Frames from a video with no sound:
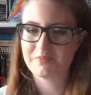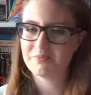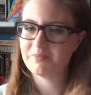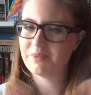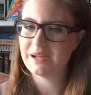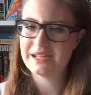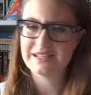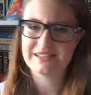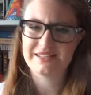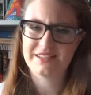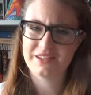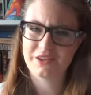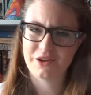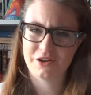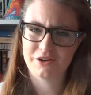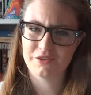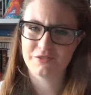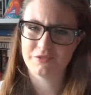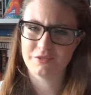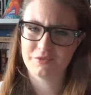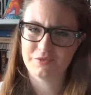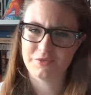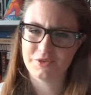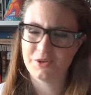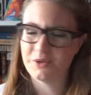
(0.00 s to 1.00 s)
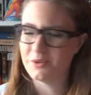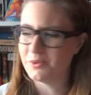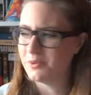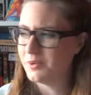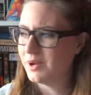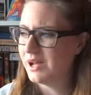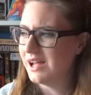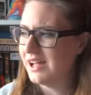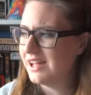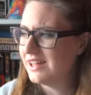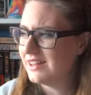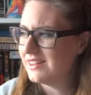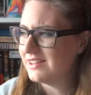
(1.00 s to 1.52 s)
basic overview,
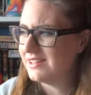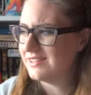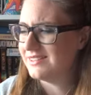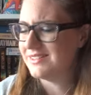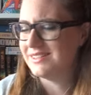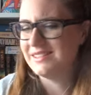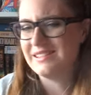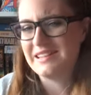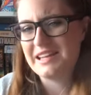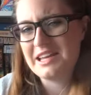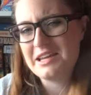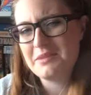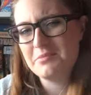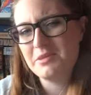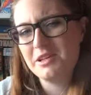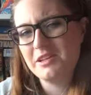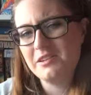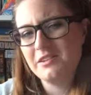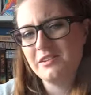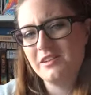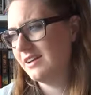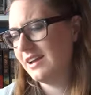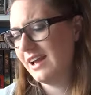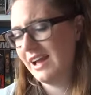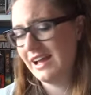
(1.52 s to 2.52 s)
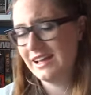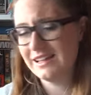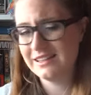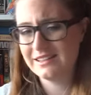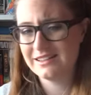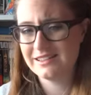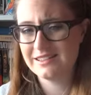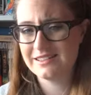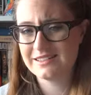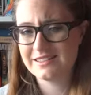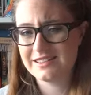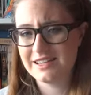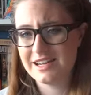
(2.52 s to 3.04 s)
there's a demon,
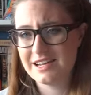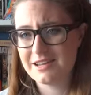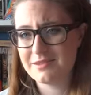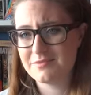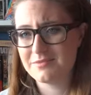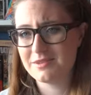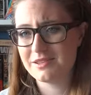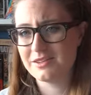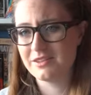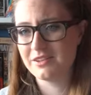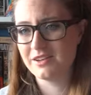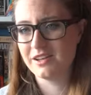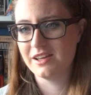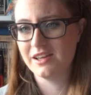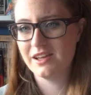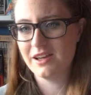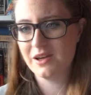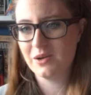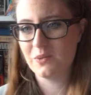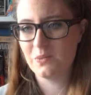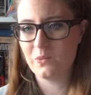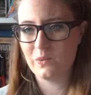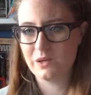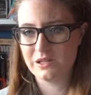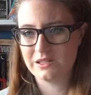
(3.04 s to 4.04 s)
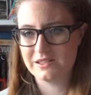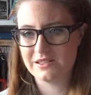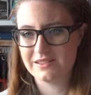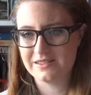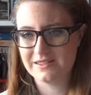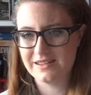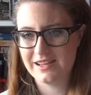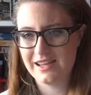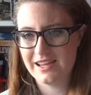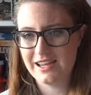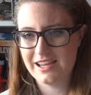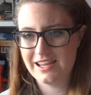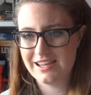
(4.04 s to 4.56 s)
and this demon, once
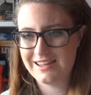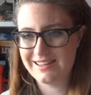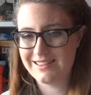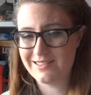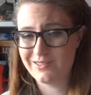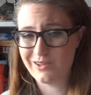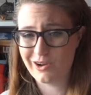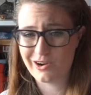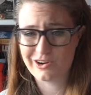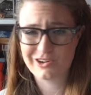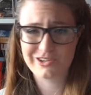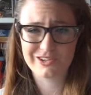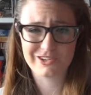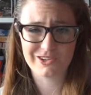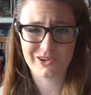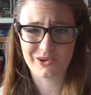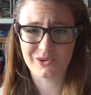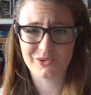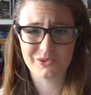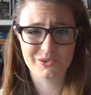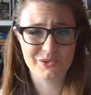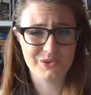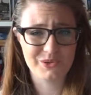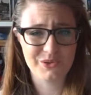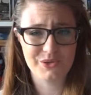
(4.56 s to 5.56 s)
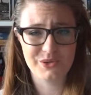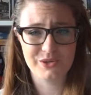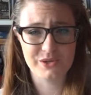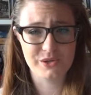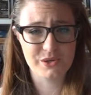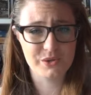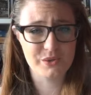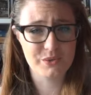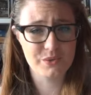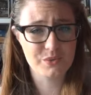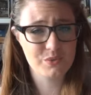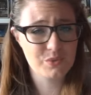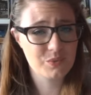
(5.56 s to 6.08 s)
he locks onto
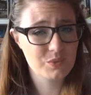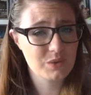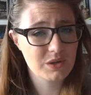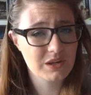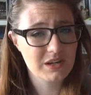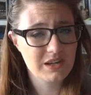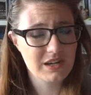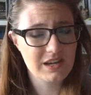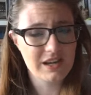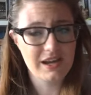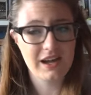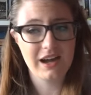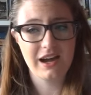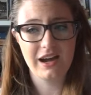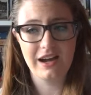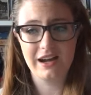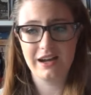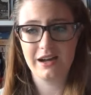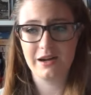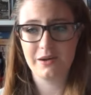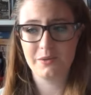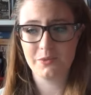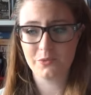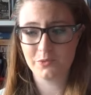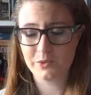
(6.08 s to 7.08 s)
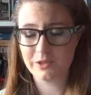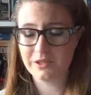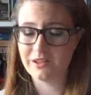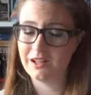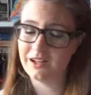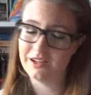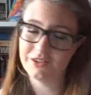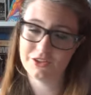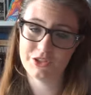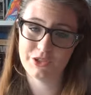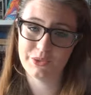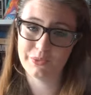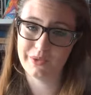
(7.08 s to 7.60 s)
you, will
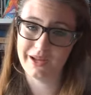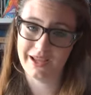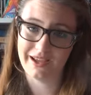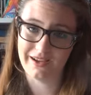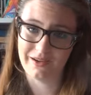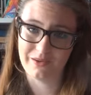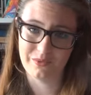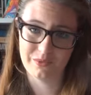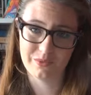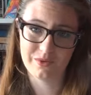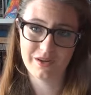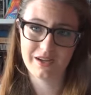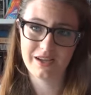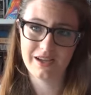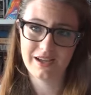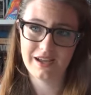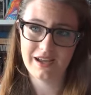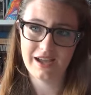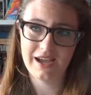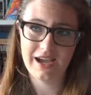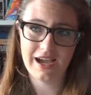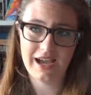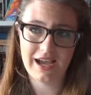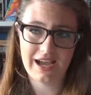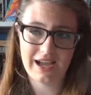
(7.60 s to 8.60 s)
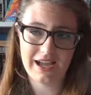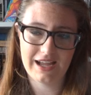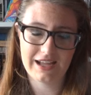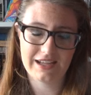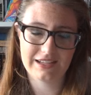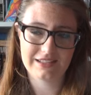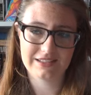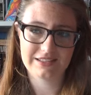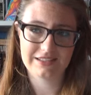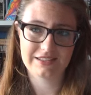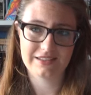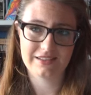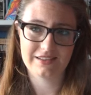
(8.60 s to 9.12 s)
hunt you down
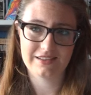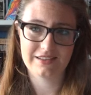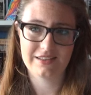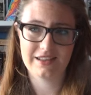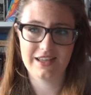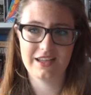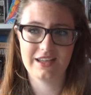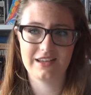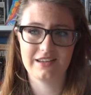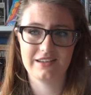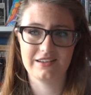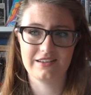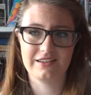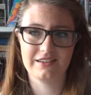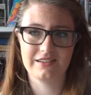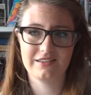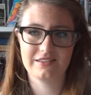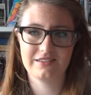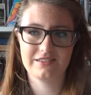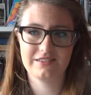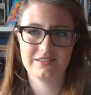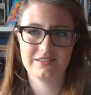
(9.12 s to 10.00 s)
and then